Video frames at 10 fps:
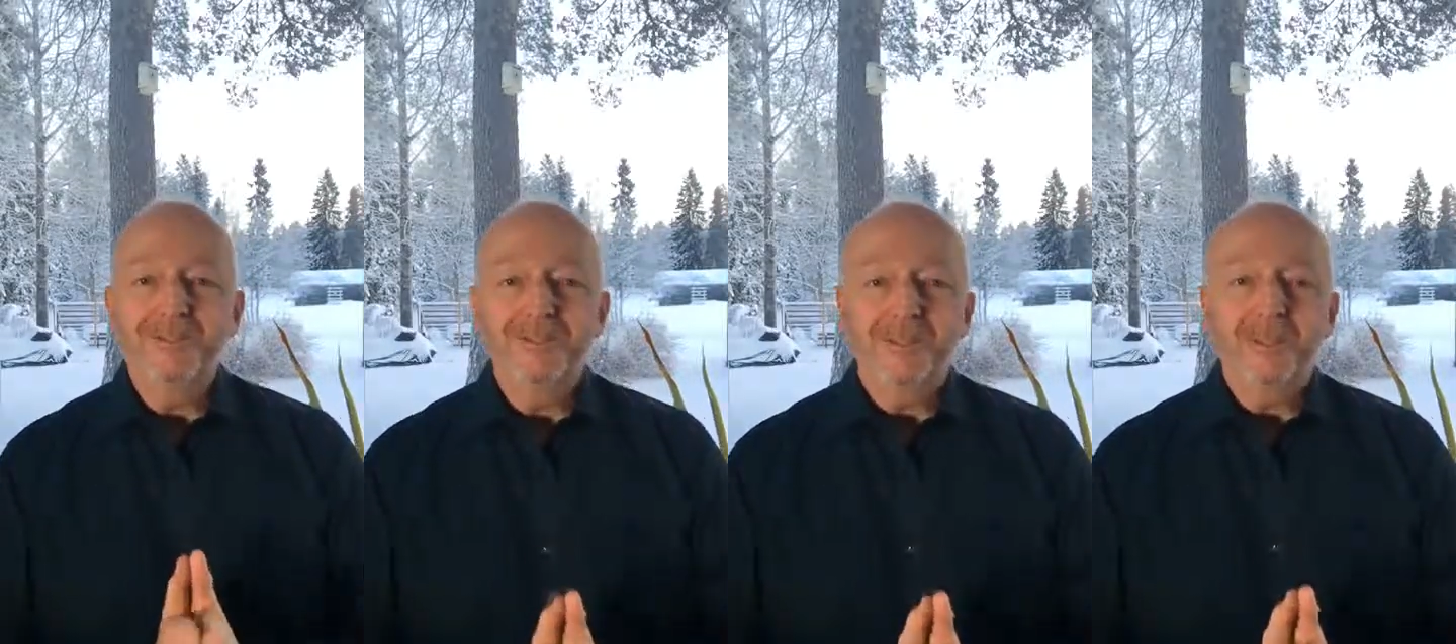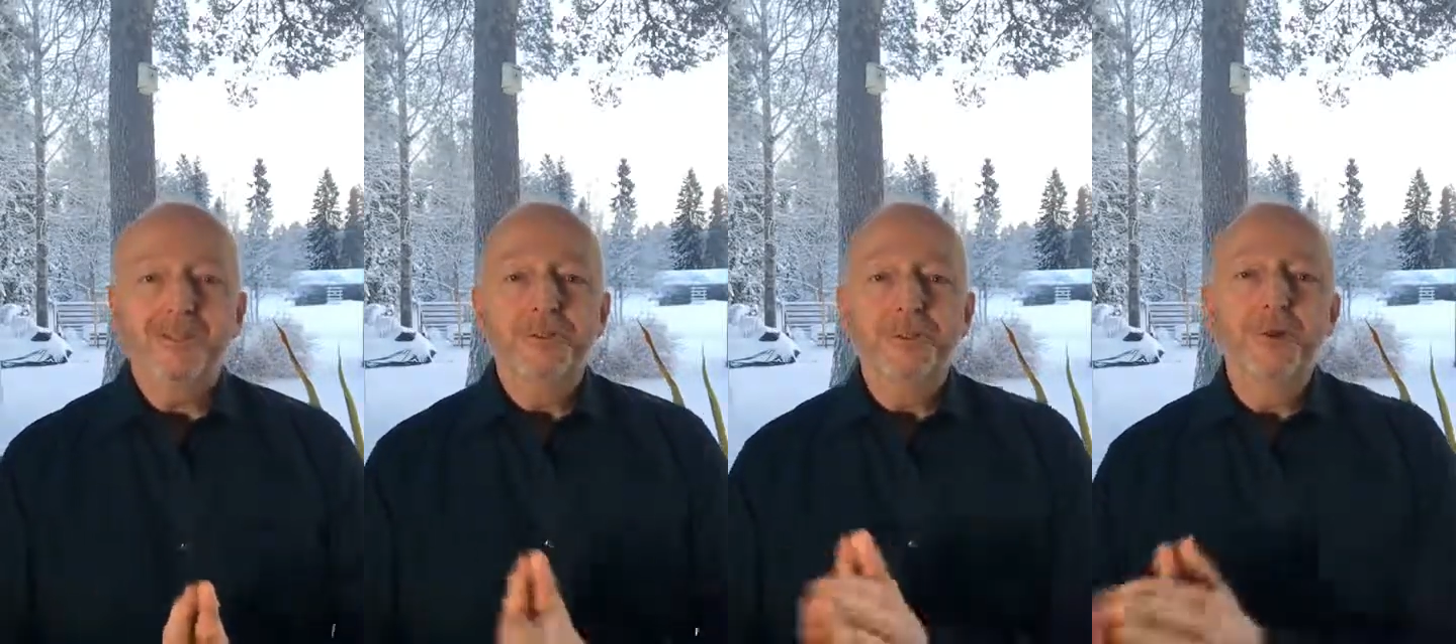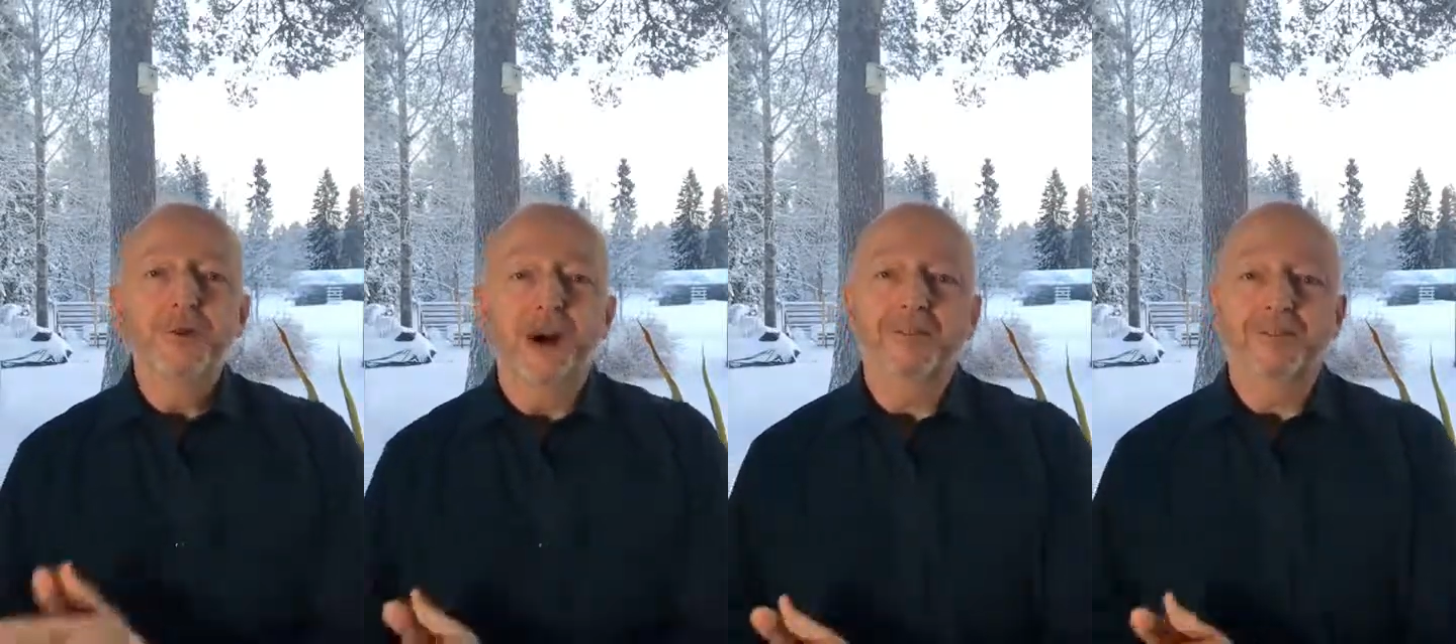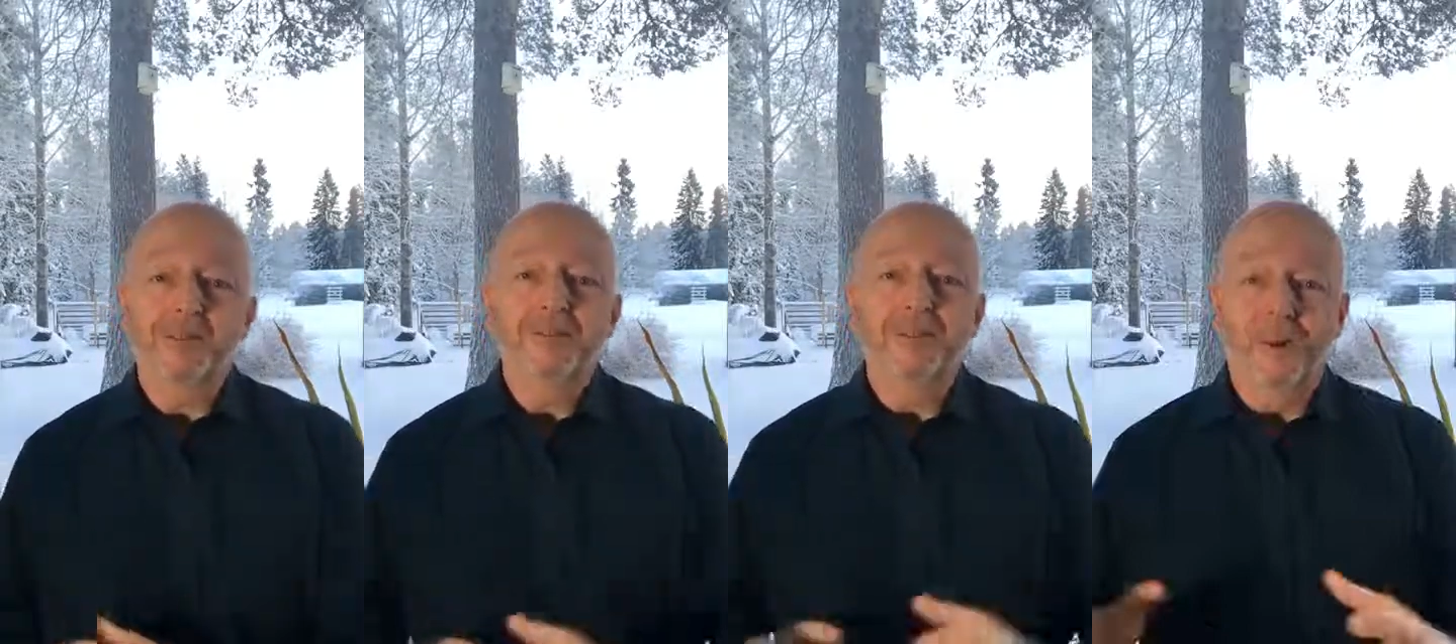seen throughout
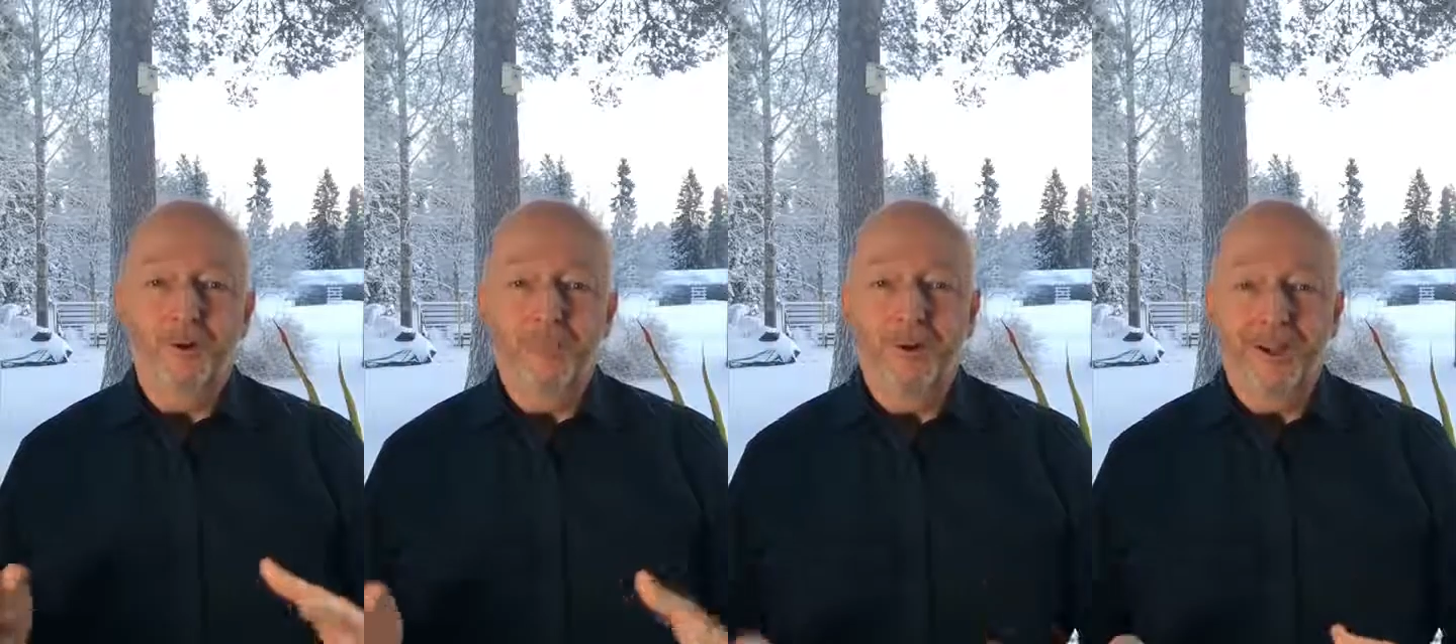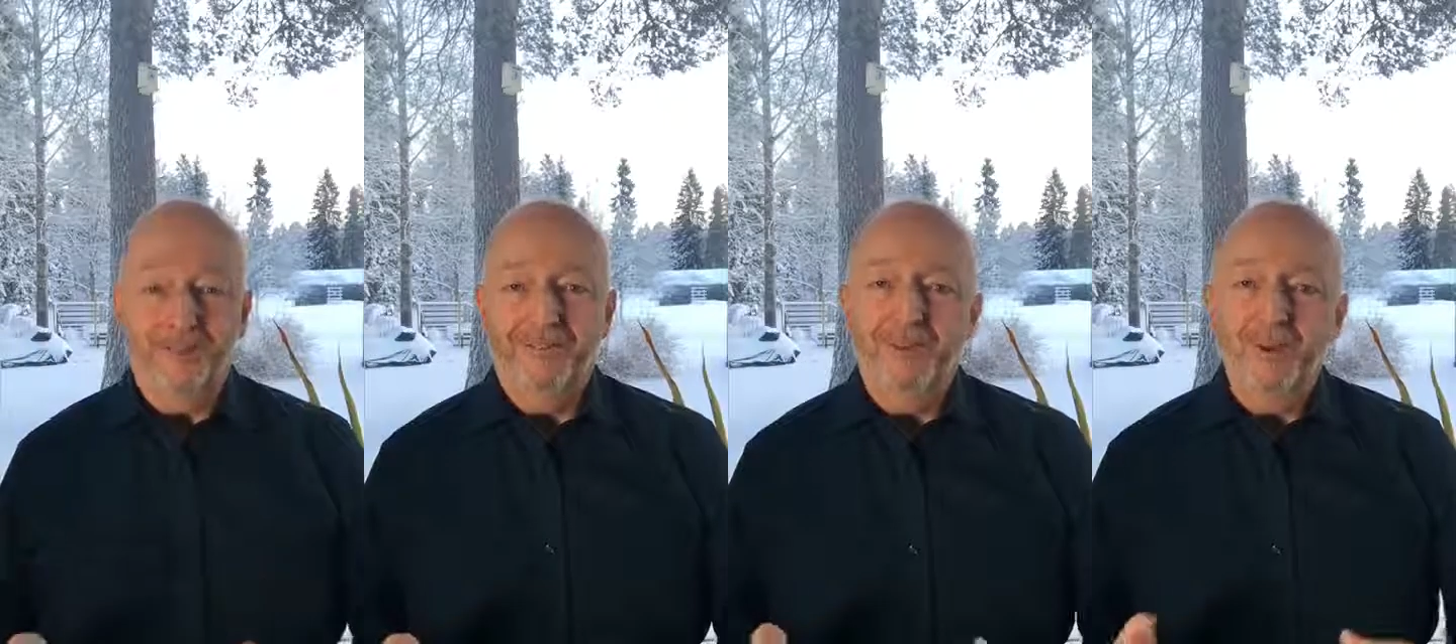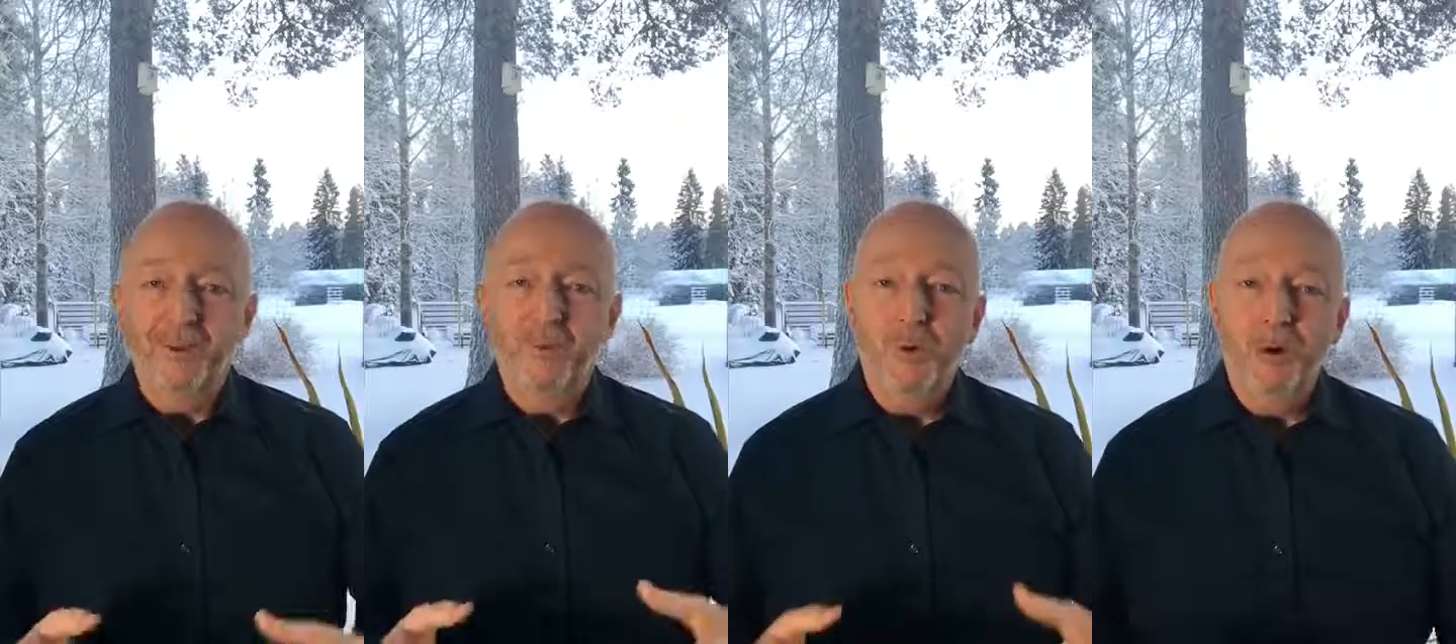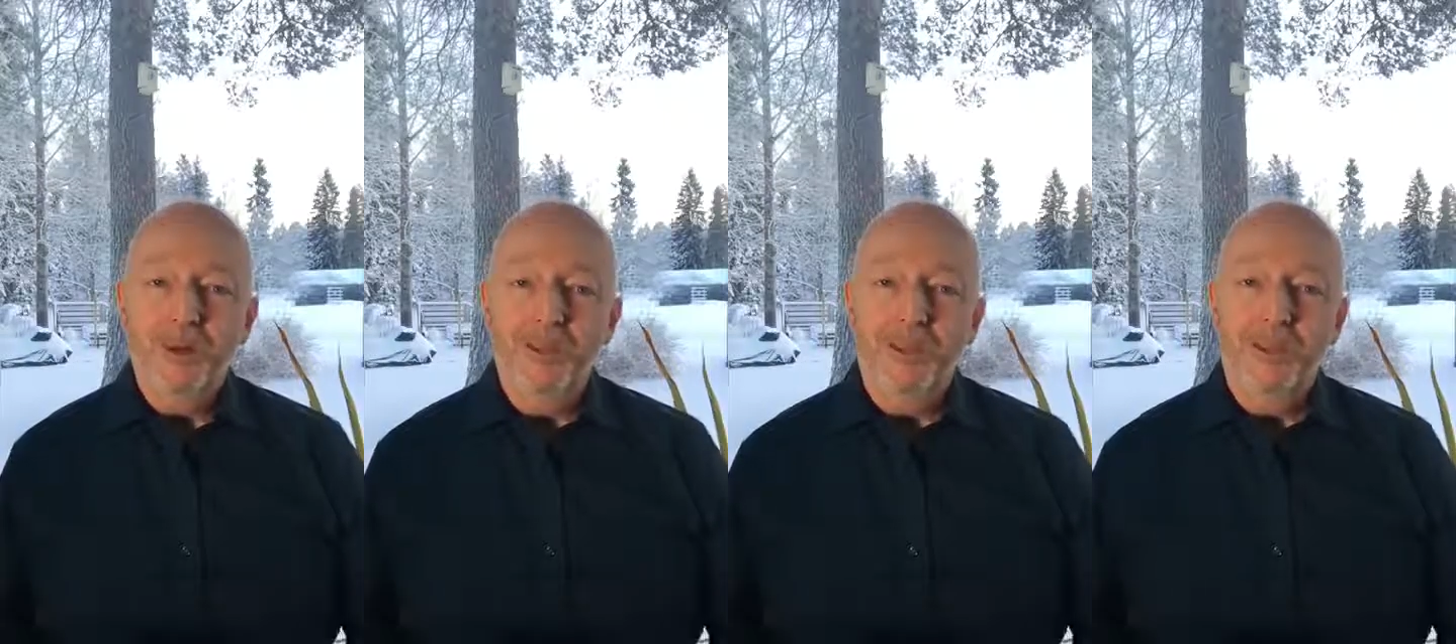this long period that I've been
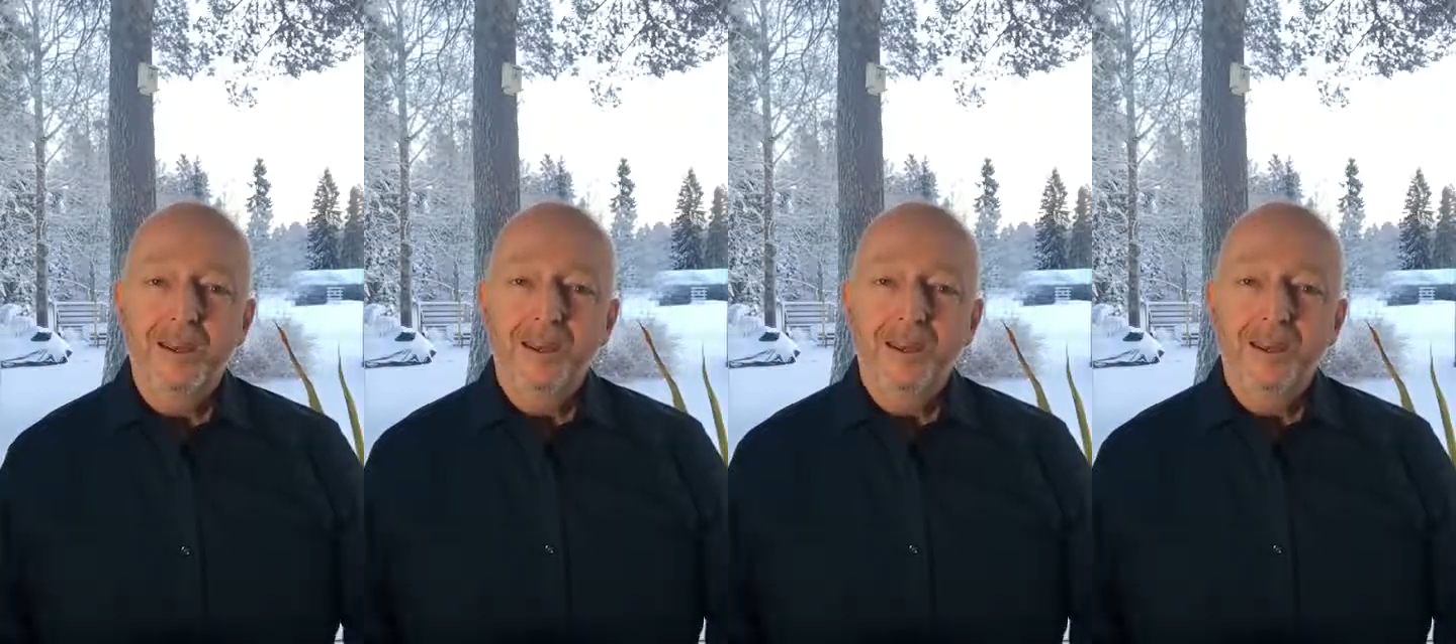working